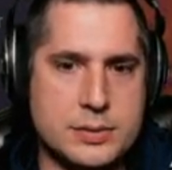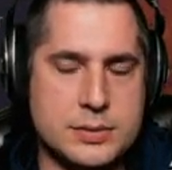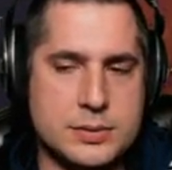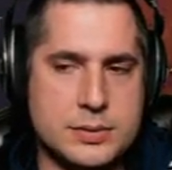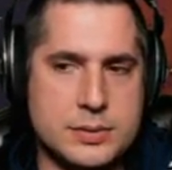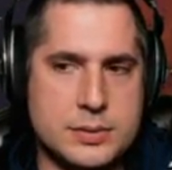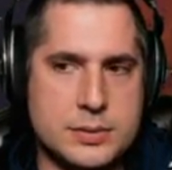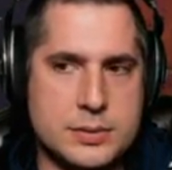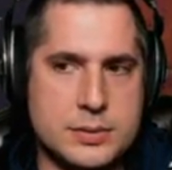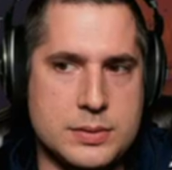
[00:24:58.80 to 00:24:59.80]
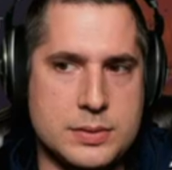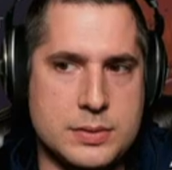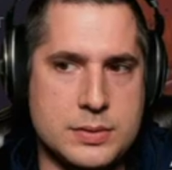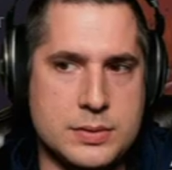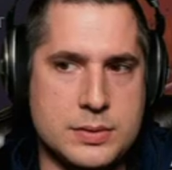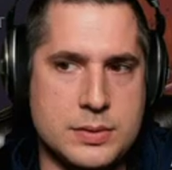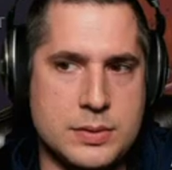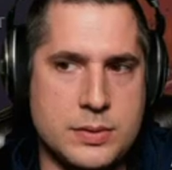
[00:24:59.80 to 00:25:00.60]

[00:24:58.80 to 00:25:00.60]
Nobody speaks.